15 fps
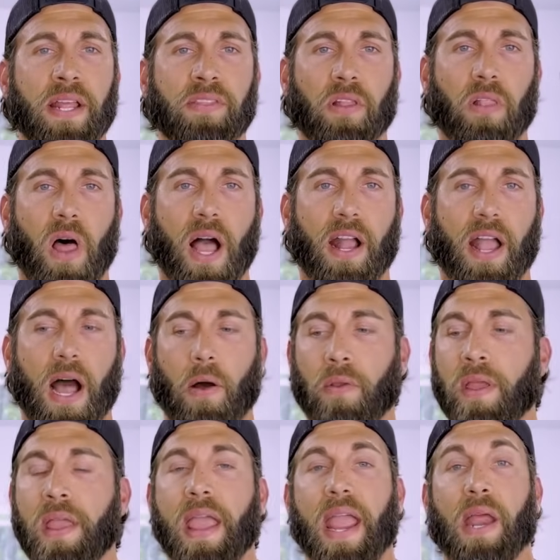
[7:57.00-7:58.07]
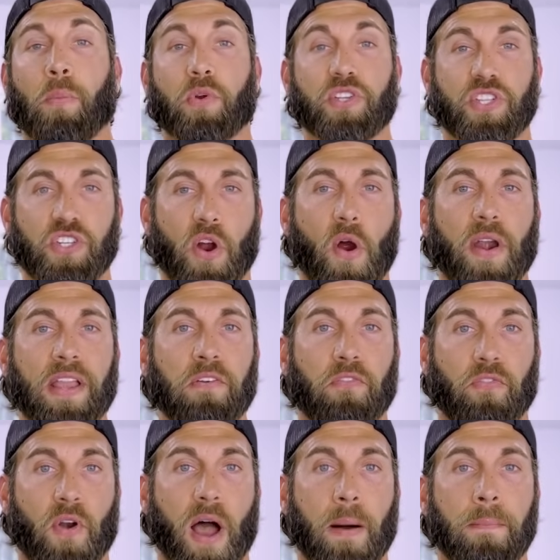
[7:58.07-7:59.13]
the lockout and we're starting
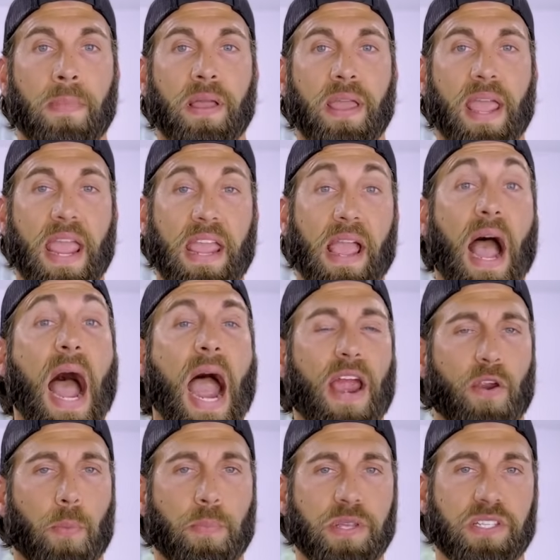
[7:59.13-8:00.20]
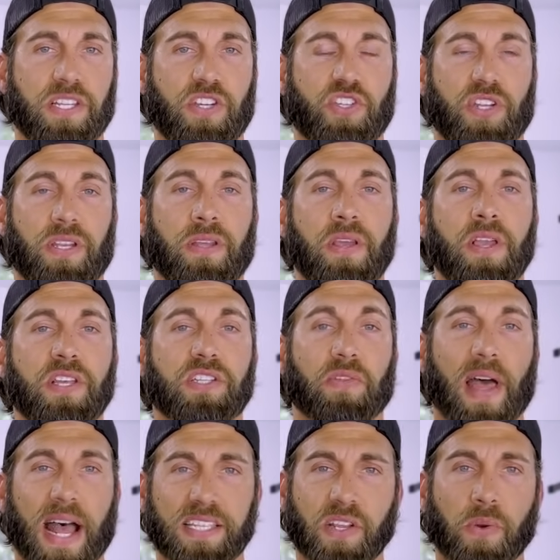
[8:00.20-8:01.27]
from a higher position. So
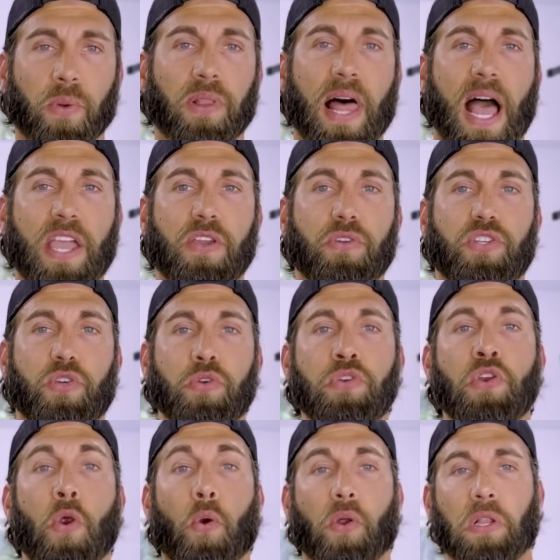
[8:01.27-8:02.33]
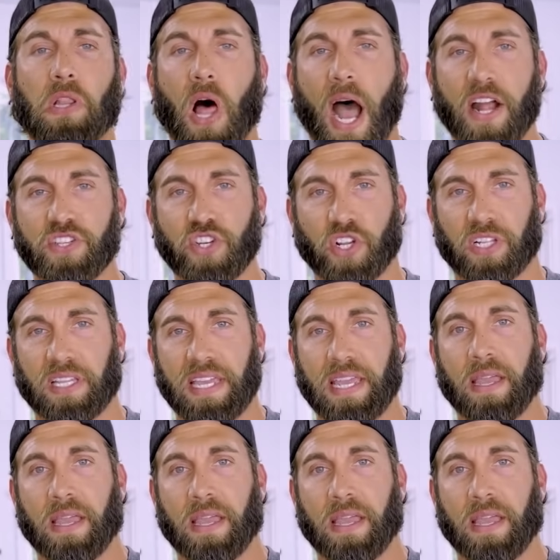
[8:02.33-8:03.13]
that's going to allow you to neurologically